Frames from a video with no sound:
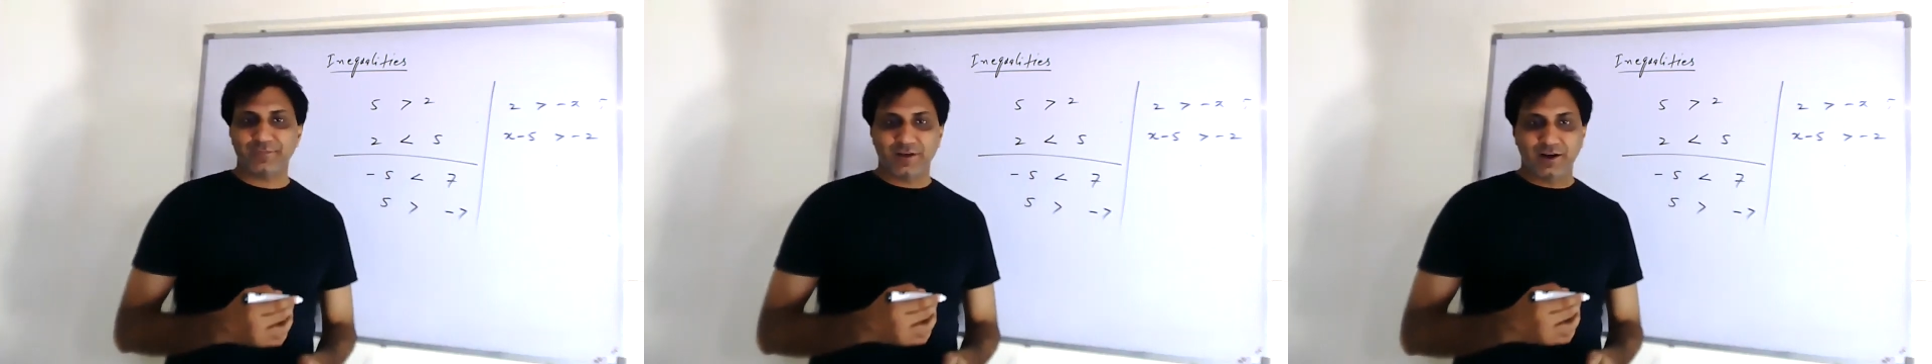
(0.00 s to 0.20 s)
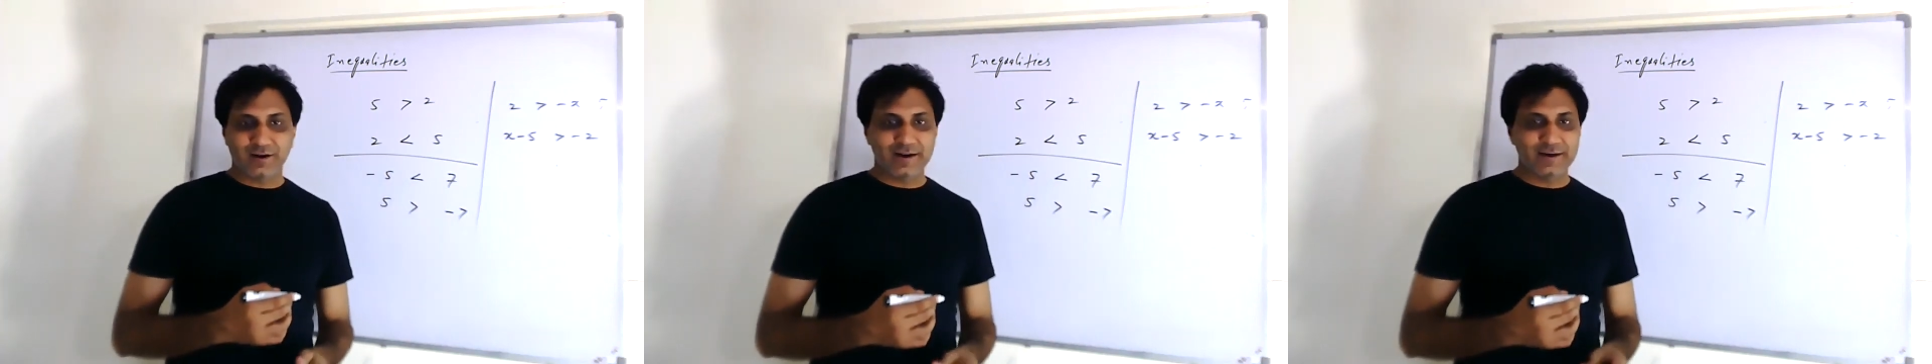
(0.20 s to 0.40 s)

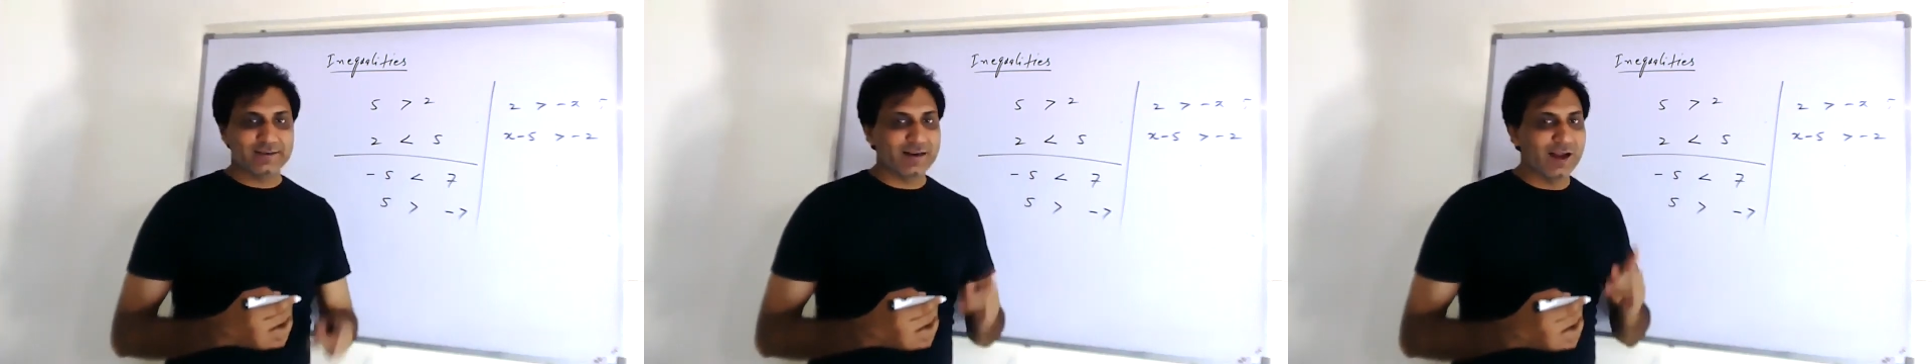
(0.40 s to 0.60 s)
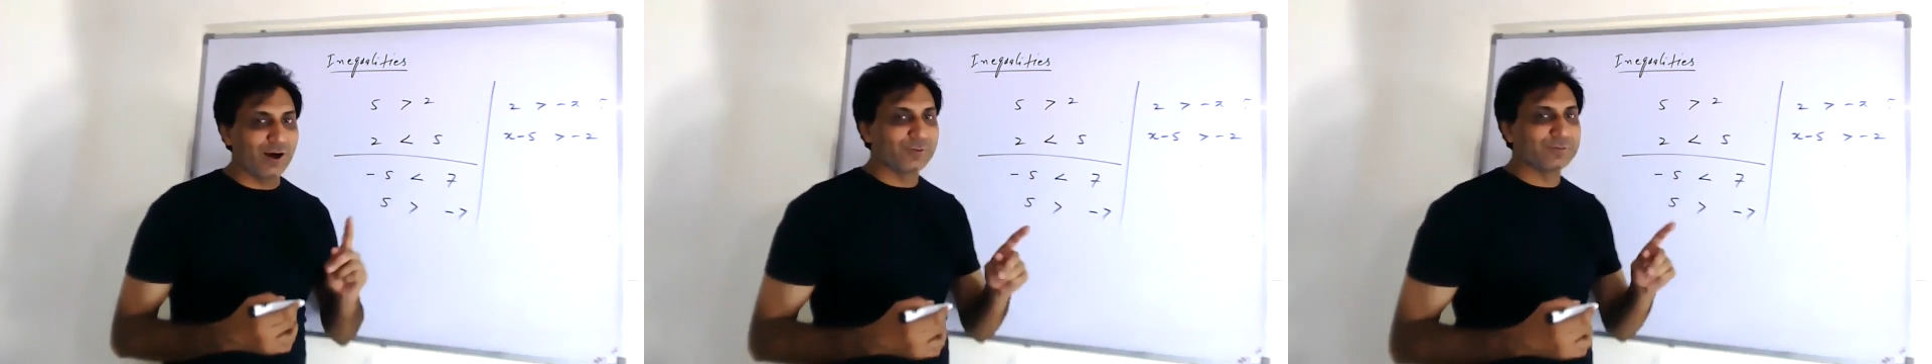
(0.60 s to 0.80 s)
All right,
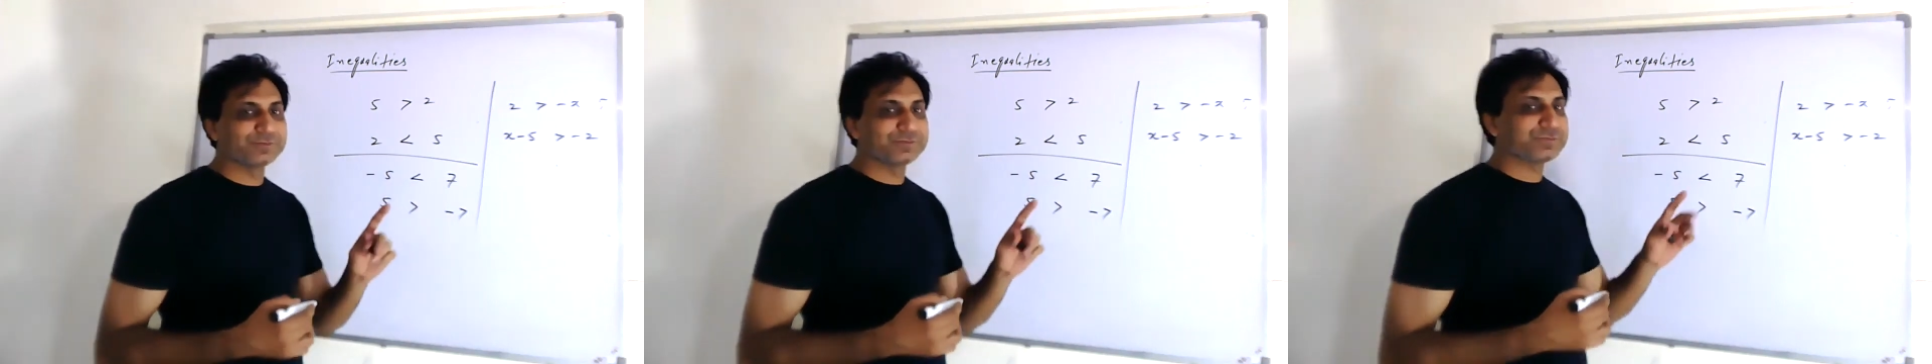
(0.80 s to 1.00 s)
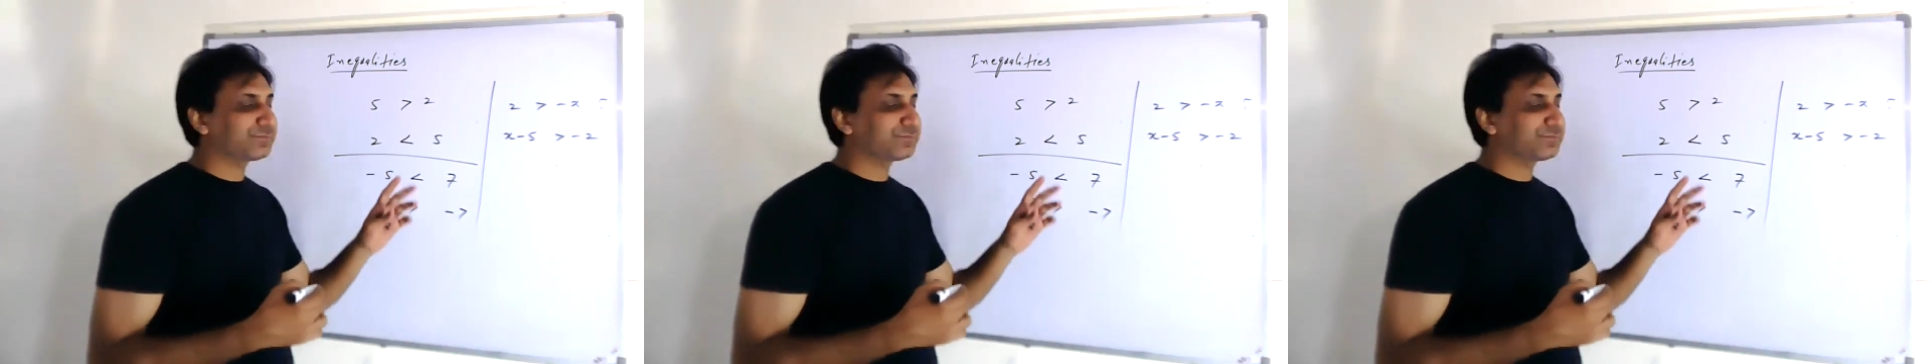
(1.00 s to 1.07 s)
now